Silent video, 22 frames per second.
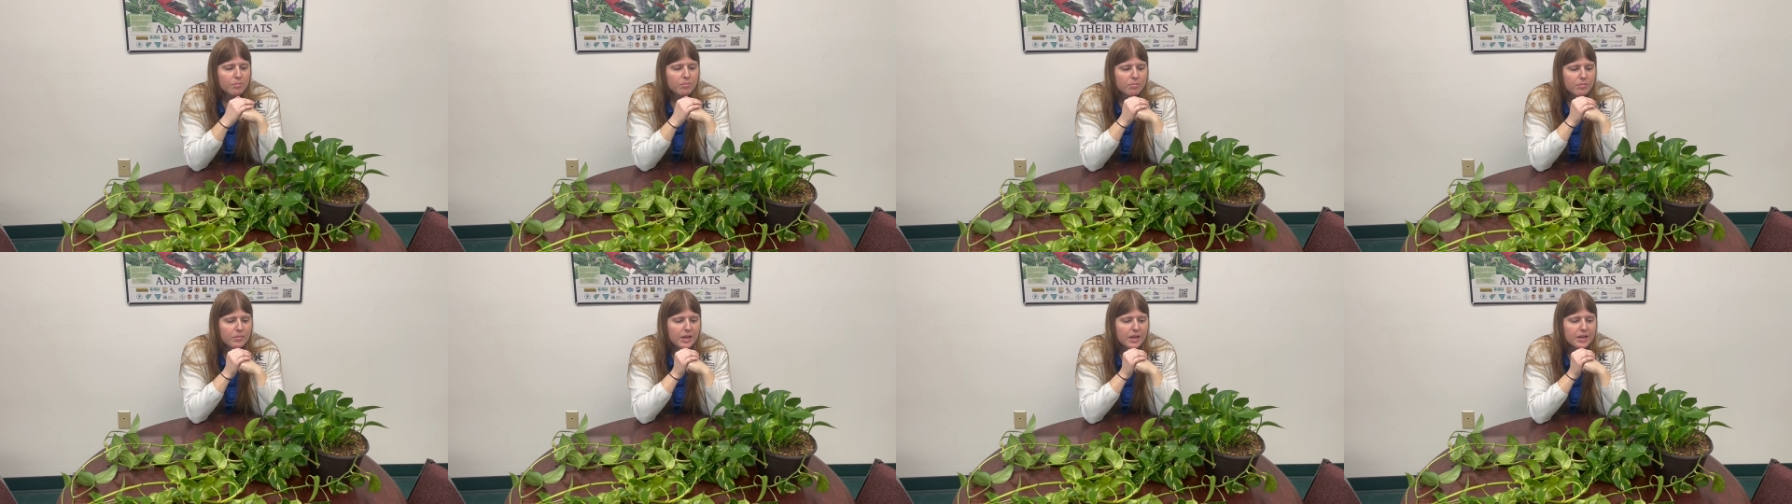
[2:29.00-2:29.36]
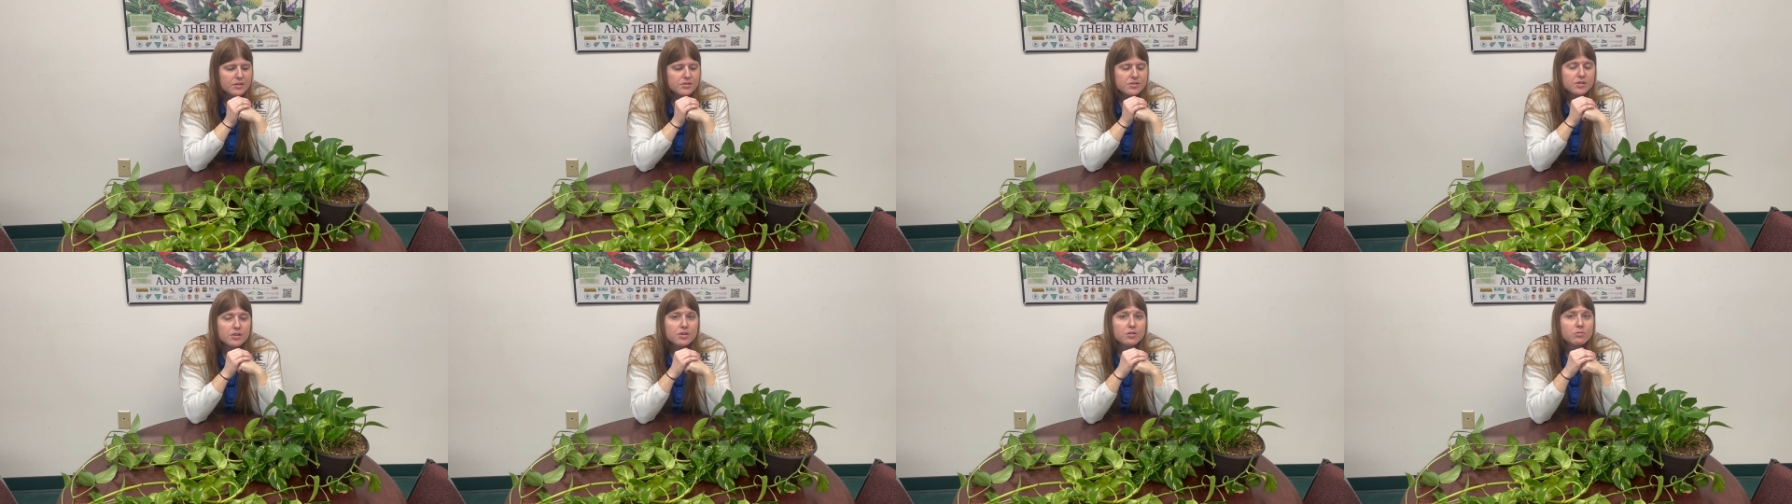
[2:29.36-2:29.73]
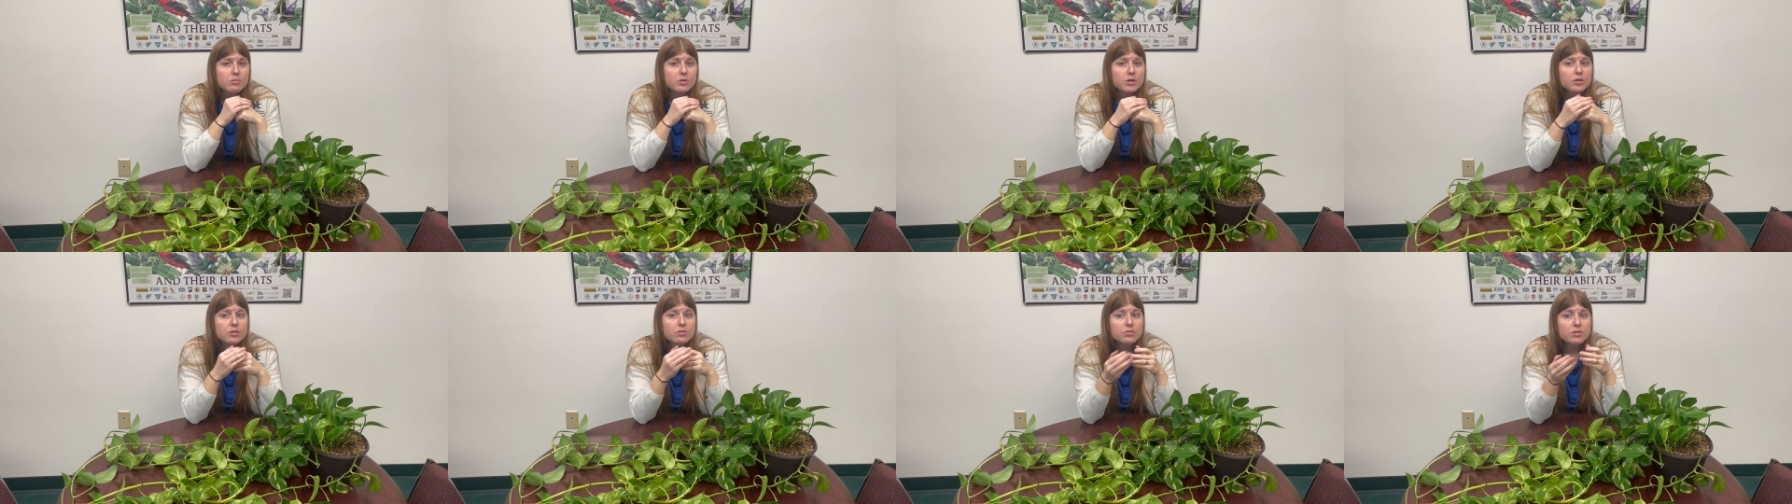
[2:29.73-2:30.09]
And so
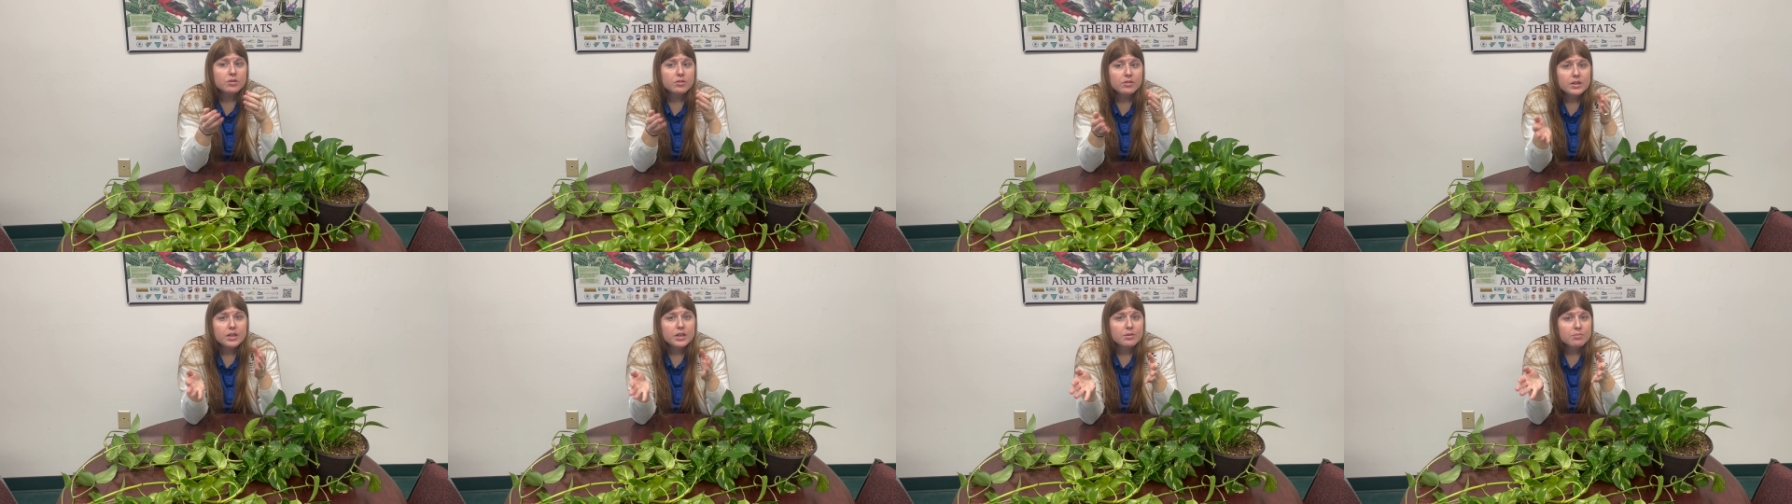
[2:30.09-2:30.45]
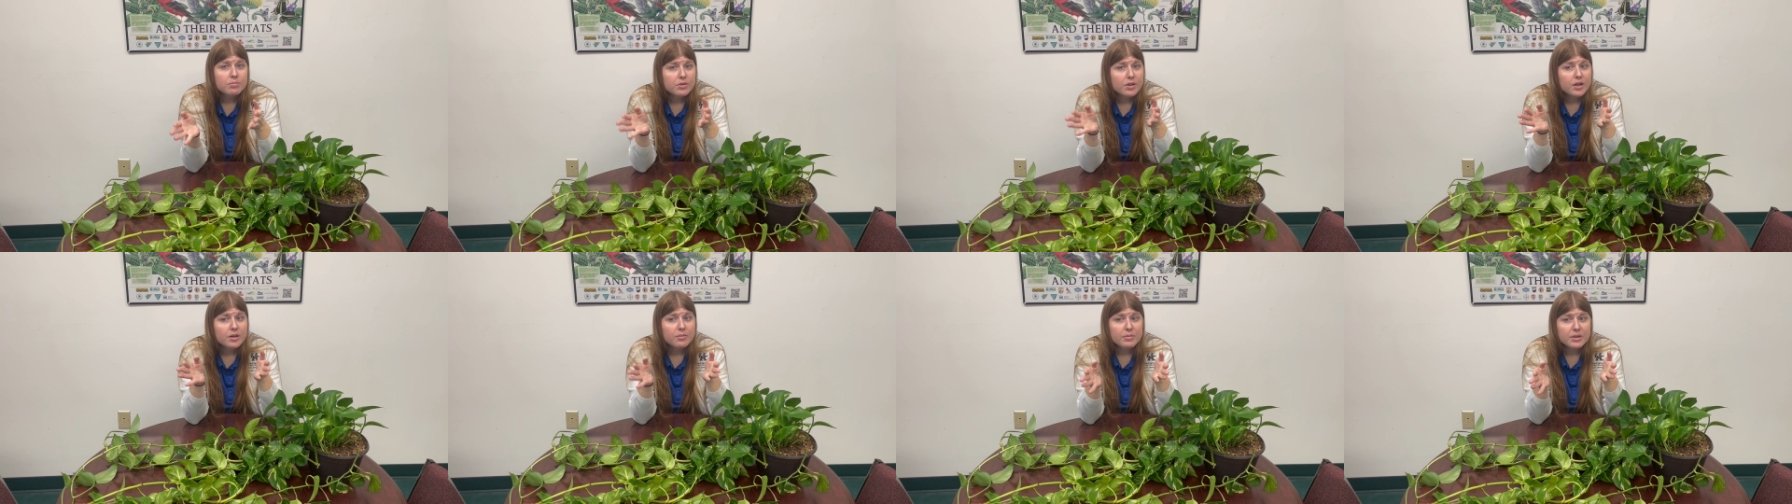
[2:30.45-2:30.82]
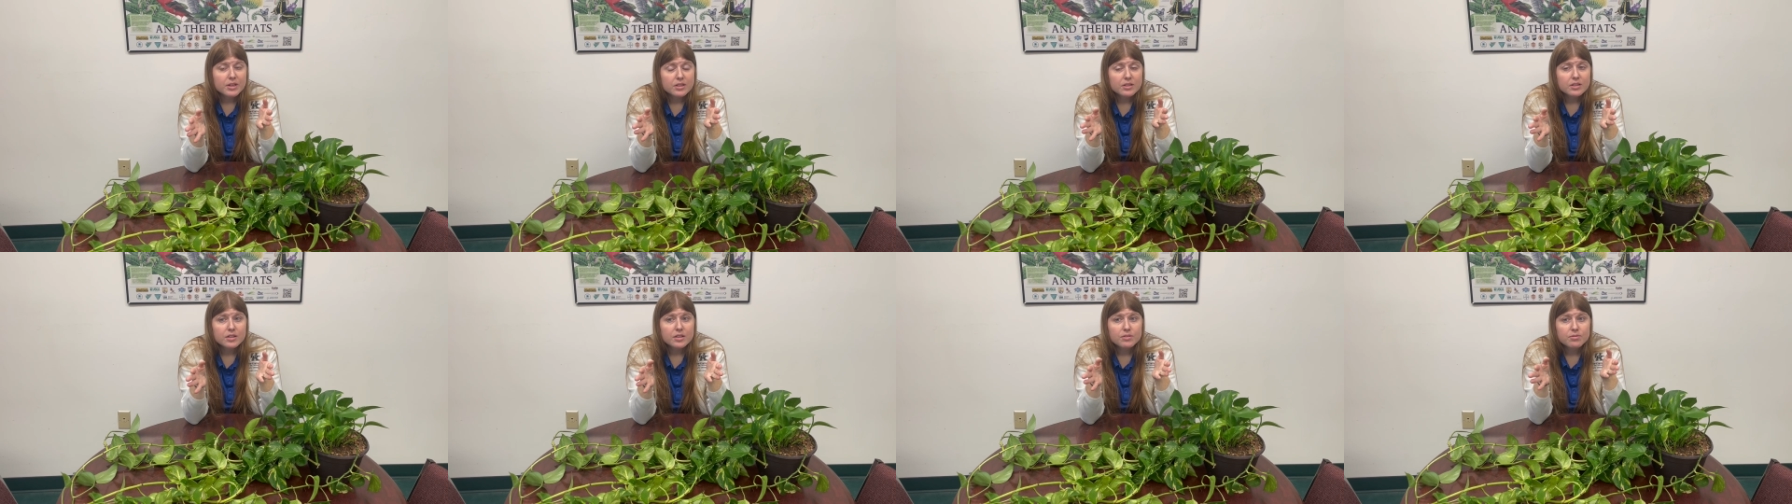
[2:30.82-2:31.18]
we're growing it
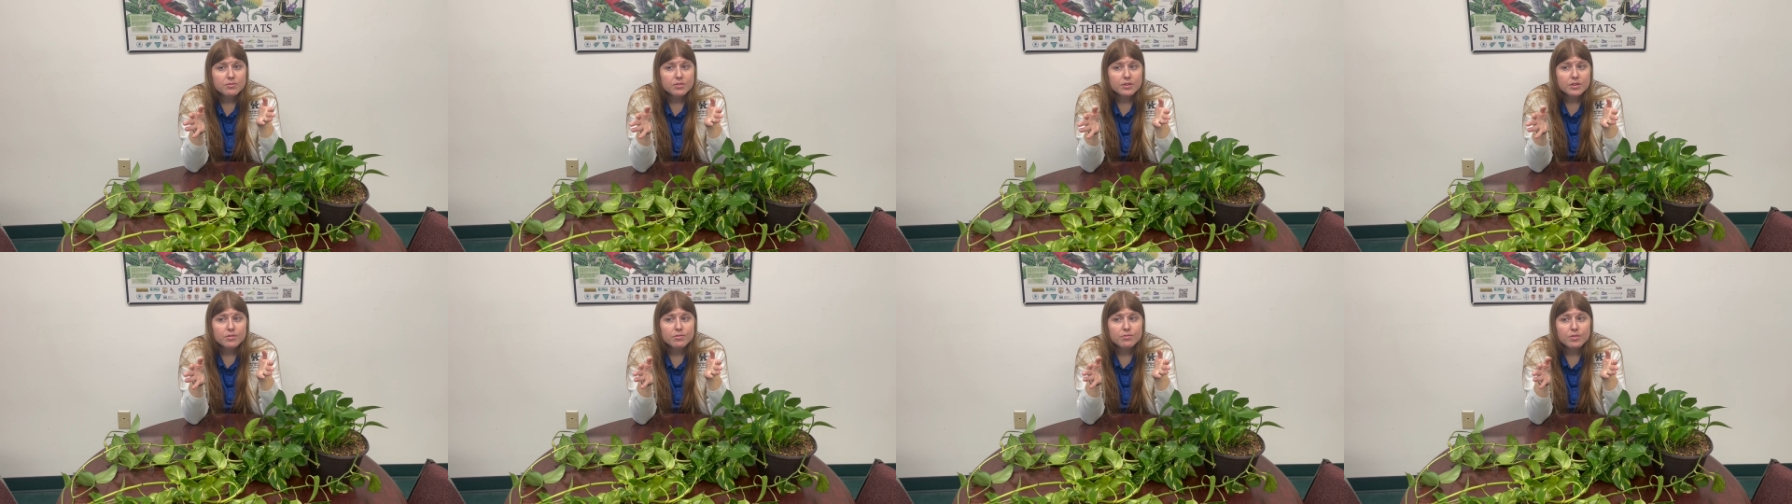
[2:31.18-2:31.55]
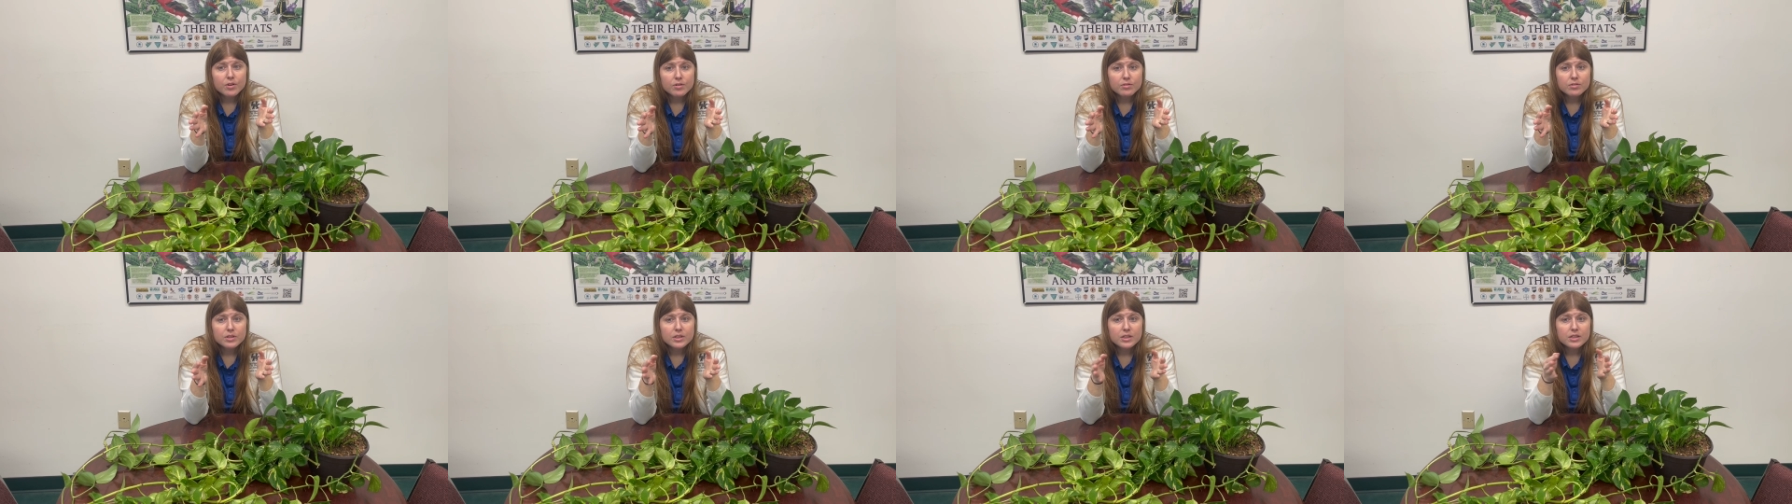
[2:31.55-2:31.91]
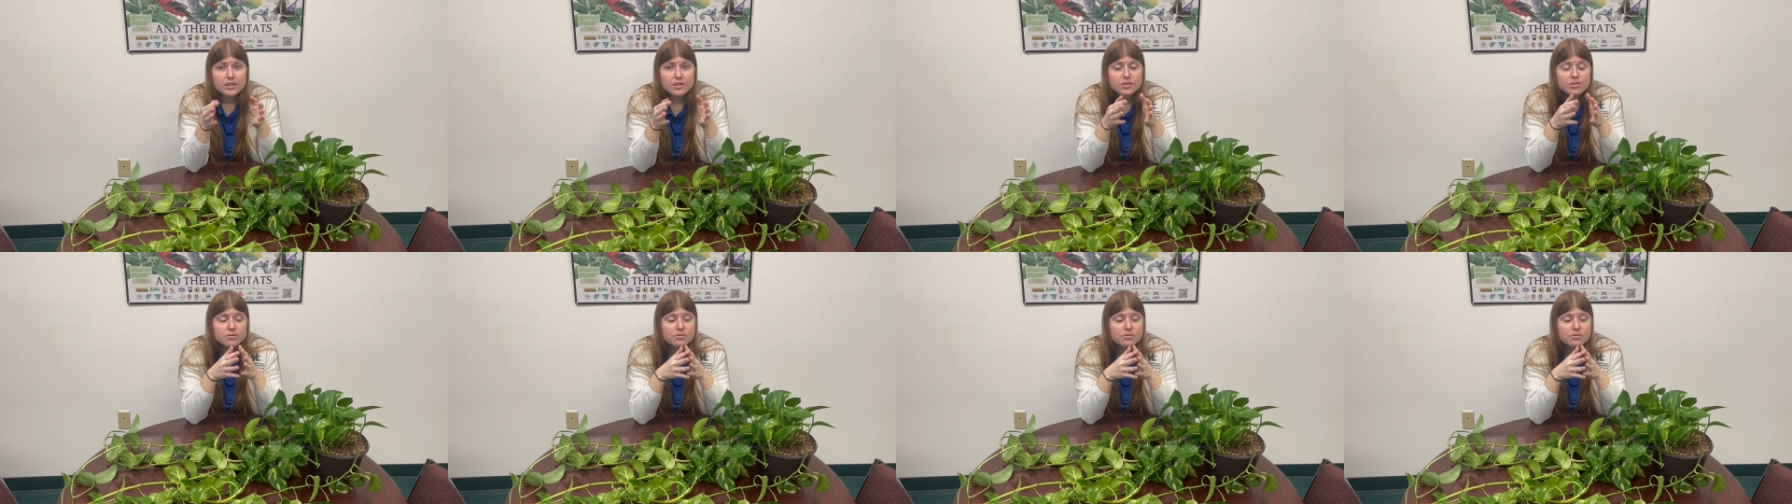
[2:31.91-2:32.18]
primarily for the foliage,